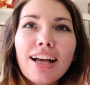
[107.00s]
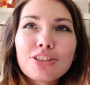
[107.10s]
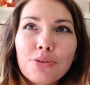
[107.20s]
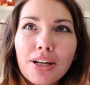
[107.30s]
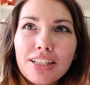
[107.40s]

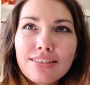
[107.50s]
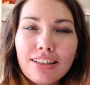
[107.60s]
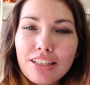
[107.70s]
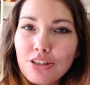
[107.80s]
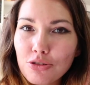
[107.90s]
So I
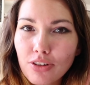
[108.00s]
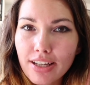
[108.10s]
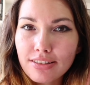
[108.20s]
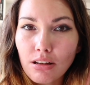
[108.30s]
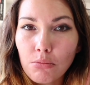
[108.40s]
decided to
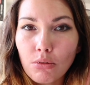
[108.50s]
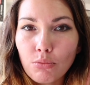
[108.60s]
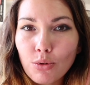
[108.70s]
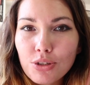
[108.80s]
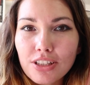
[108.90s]
try
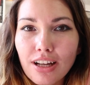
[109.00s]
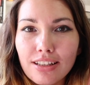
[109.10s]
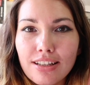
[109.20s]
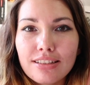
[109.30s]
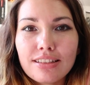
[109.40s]
some
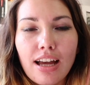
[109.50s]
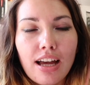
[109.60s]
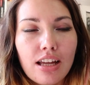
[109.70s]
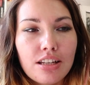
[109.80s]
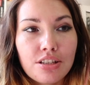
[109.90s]
watercolours
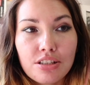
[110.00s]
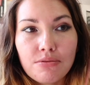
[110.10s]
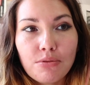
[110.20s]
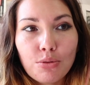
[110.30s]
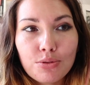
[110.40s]
and
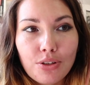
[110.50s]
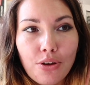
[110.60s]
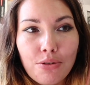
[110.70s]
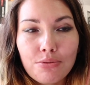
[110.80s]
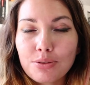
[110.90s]

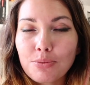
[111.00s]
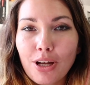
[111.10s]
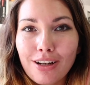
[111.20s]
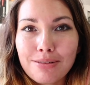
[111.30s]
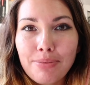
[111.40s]
also some
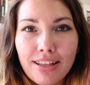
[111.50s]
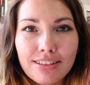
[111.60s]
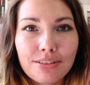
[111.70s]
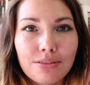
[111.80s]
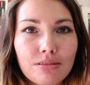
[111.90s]
coloured
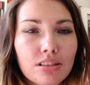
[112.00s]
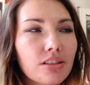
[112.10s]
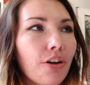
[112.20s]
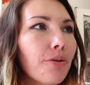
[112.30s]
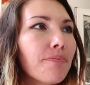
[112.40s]
pencils.
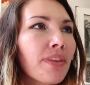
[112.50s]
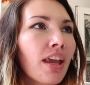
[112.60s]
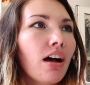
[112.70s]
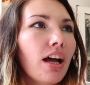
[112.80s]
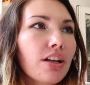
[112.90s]
So
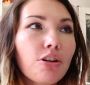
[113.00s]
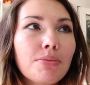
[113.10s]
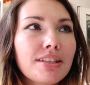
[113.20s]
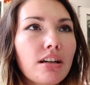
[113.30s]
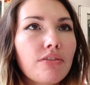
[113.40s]
I got
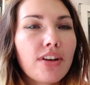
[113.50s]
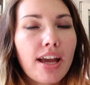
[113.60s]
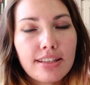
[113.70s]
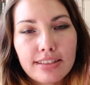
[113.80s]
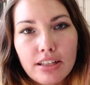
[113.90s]
myself
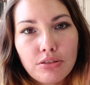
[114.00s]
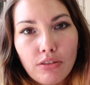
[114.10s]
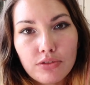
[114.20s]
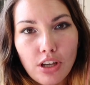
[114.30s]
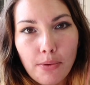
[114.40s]
a set
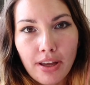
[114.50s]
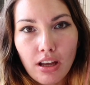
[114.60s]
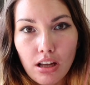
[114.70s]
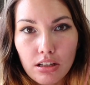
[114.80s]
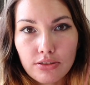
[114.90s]
of Derwent
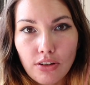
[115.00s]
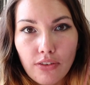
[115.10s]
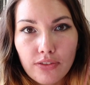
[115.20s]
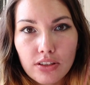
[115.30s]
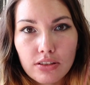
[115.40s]
Colour
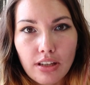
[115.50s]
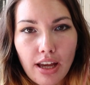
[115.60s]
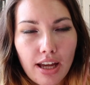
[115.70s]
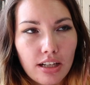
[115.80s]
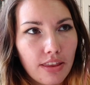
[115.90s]
Softs,
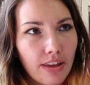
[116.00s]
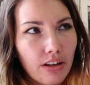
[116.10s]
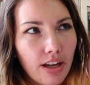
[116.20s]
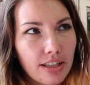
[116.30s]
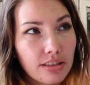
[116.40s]
and I
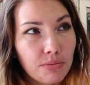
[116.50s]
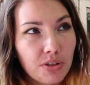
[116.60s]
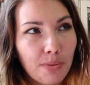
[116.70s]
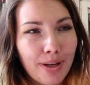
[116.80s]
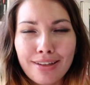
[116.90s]
think I had some
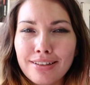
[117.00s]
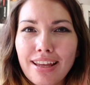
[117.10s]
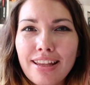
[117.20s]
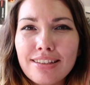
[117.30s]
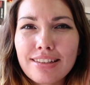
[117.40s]
Derwent
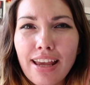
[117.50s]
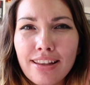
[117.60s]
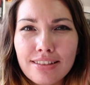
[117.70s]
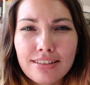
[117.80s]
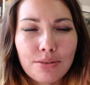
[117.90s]

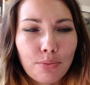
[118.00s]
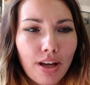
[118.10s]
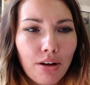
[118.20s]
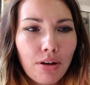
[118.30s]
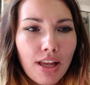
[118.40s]
Intense as
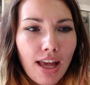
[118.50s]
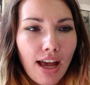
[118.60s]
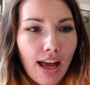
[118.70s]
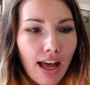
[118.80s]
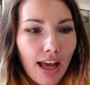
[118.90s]
well,
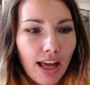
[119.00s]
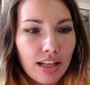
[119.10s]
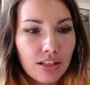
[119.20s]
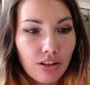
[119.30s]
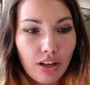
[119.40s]

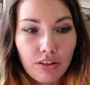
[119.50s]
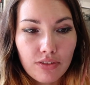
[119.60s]
and I